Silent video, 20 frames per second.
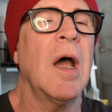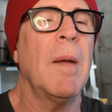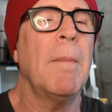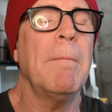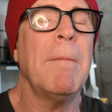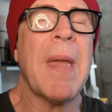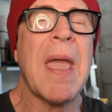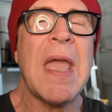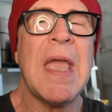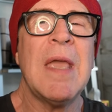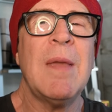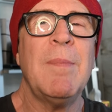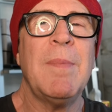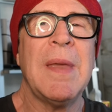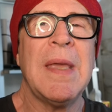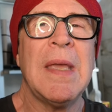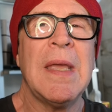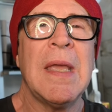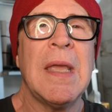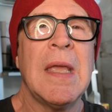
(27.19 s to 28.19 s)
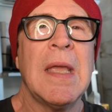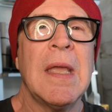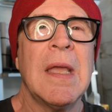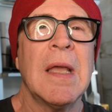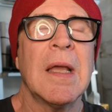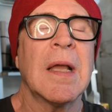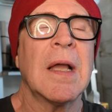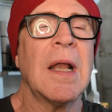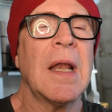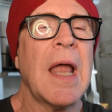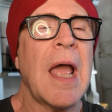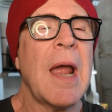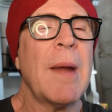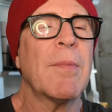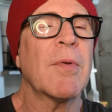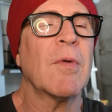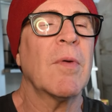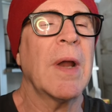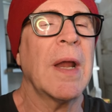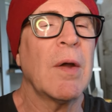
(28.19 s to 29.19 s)
may be
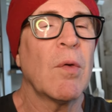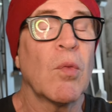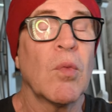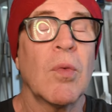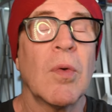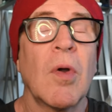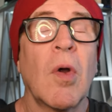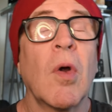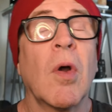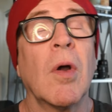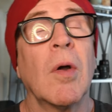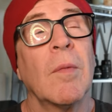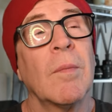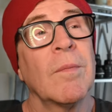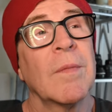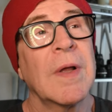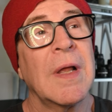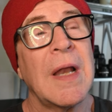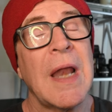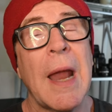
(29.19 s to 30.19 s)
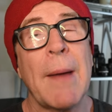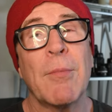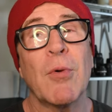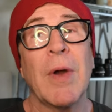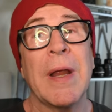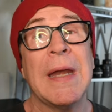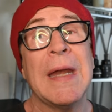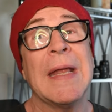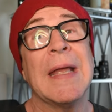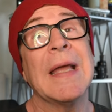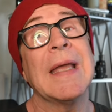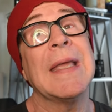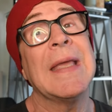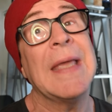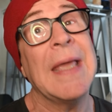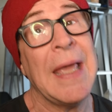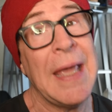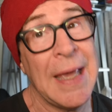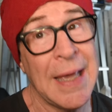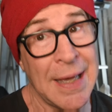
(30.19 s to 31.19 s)
collaborating
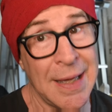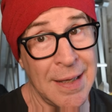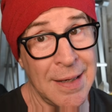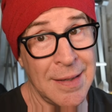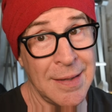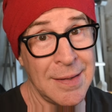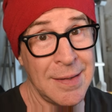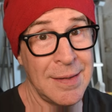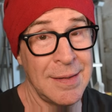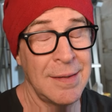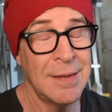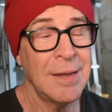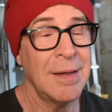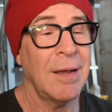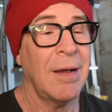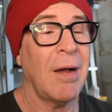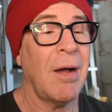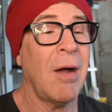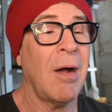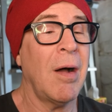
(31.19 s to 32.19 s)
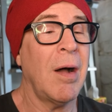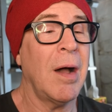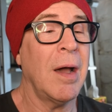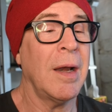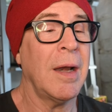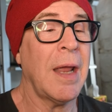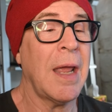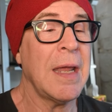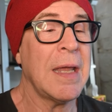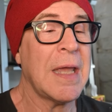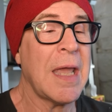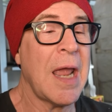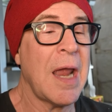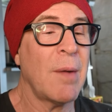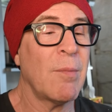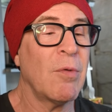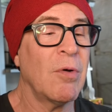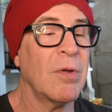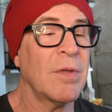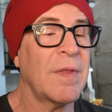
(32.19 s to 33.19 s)
again on a
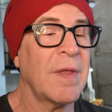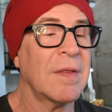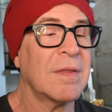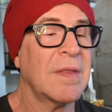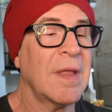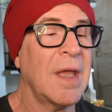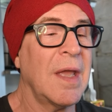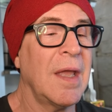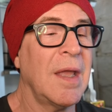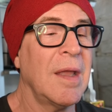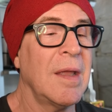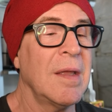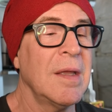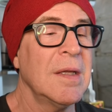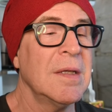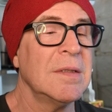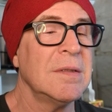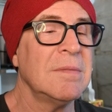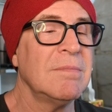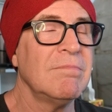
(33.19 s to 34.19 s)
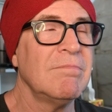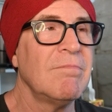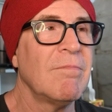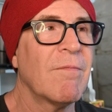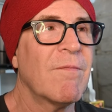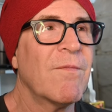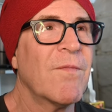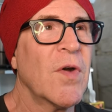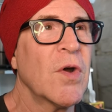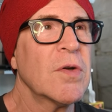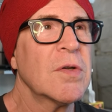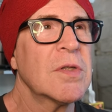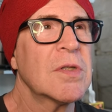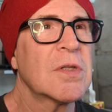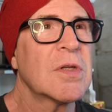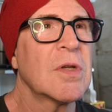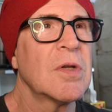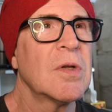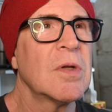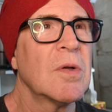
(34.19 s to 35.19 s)
camera that they
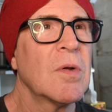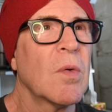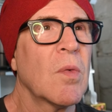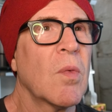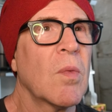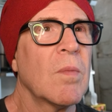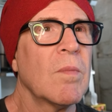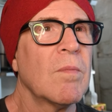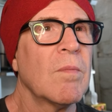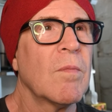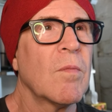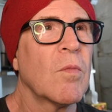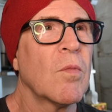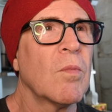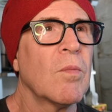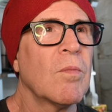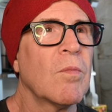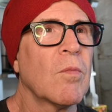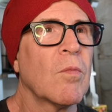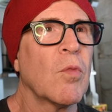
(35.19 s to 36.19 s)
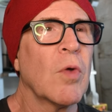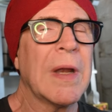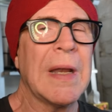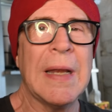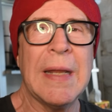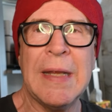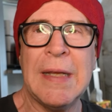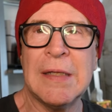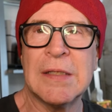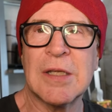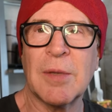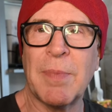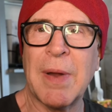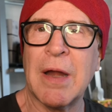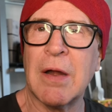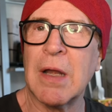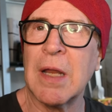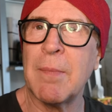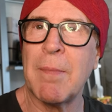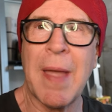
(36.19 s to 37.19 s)
first released
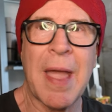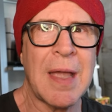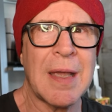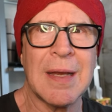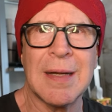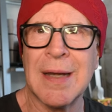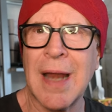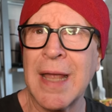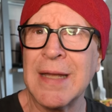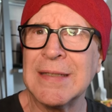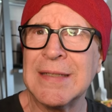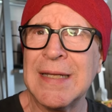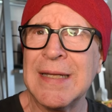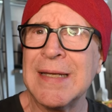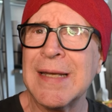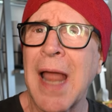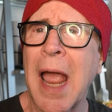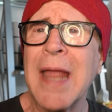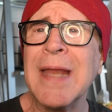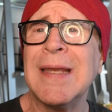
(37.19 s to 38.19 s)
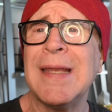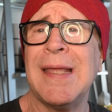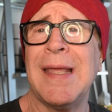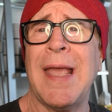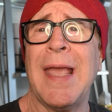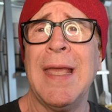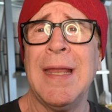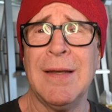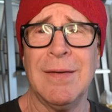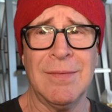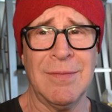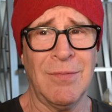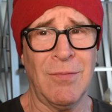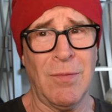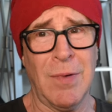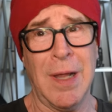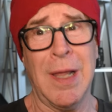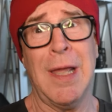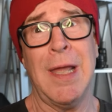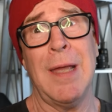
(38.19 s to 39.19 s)
apparently back in 1998,
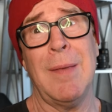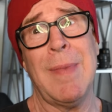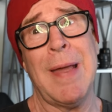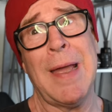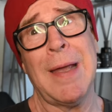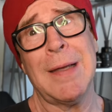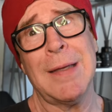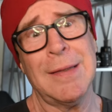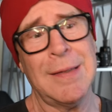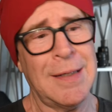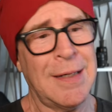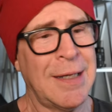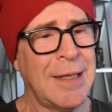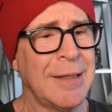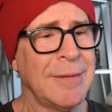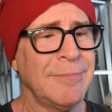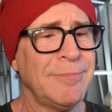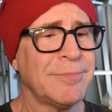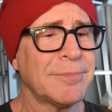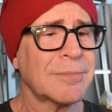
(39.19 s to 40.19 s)
way back in the day.